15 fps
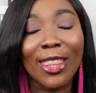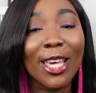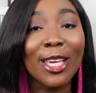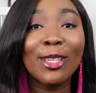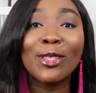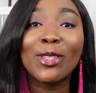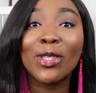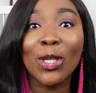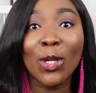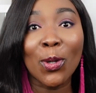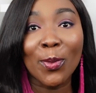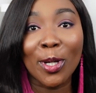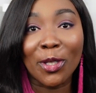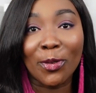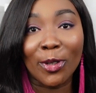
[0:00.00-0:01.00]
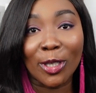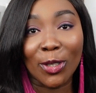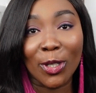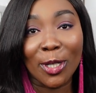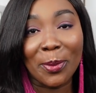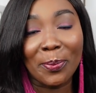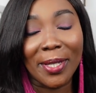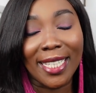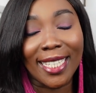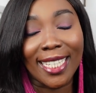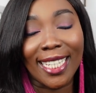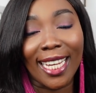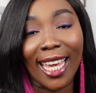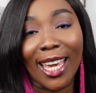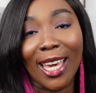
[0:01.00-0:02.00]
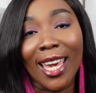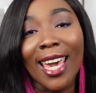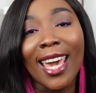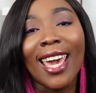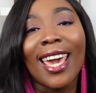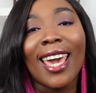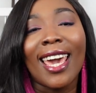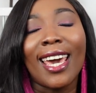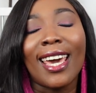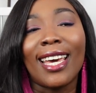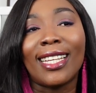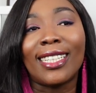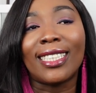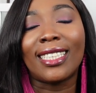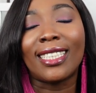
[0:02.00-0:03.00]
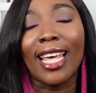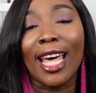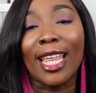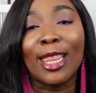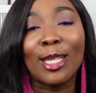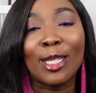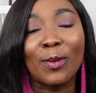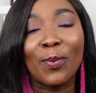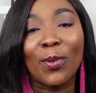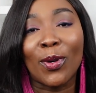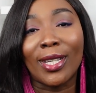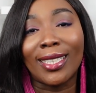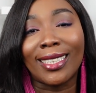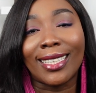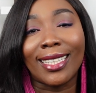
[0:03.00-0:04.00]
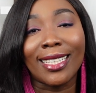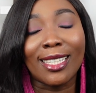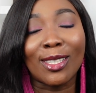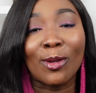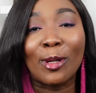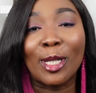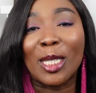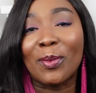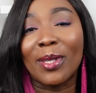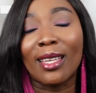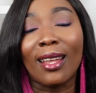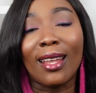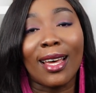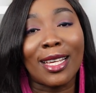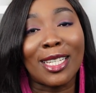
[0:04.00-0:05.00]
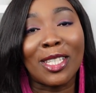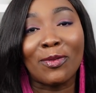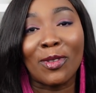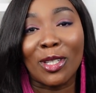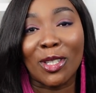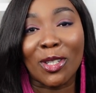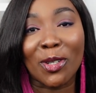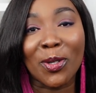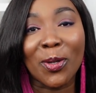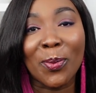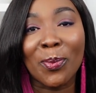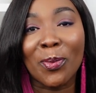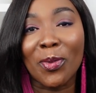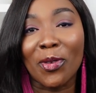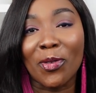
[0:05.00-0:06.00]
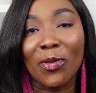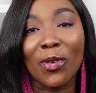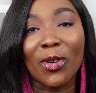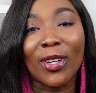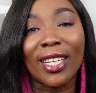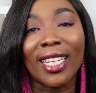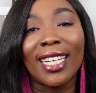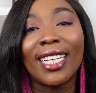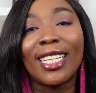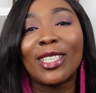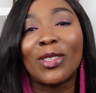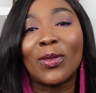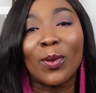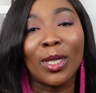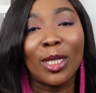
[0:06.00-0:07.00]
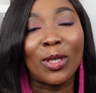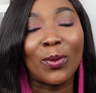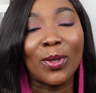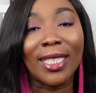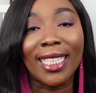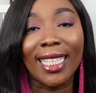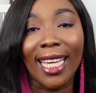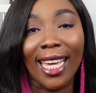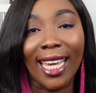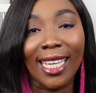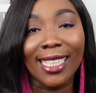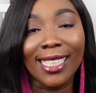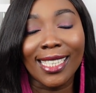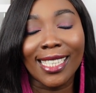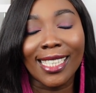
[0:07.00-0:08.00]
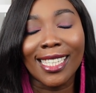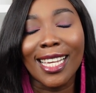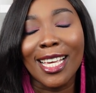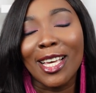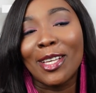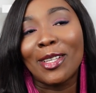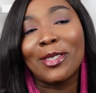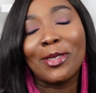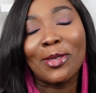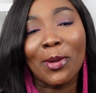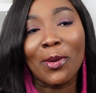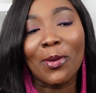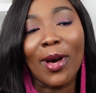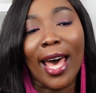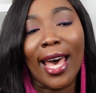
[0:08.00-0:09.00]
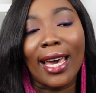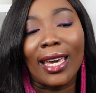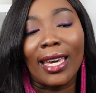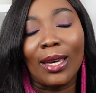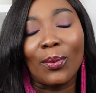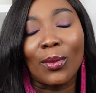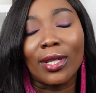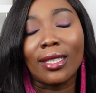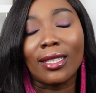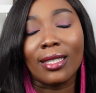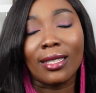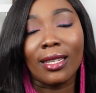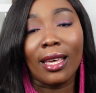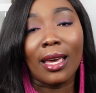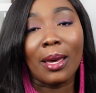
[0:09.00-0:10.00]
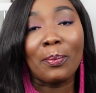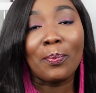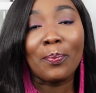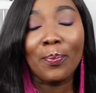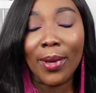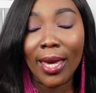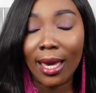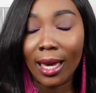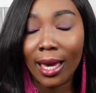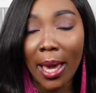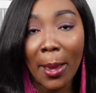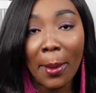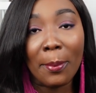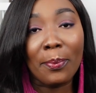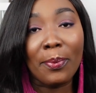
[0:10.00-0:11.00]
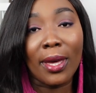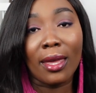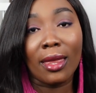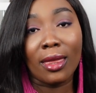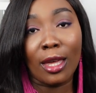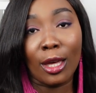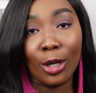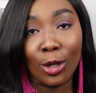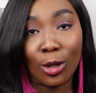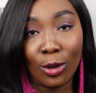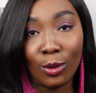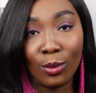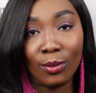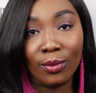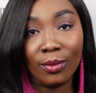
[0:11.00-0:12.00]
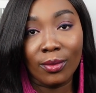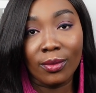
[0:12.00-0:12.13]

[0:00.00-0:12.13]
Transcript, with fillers: Thank you so much for joining me today. And at this point, this is going to be the last video before 2020 ends. So I want to say a big, big thank you.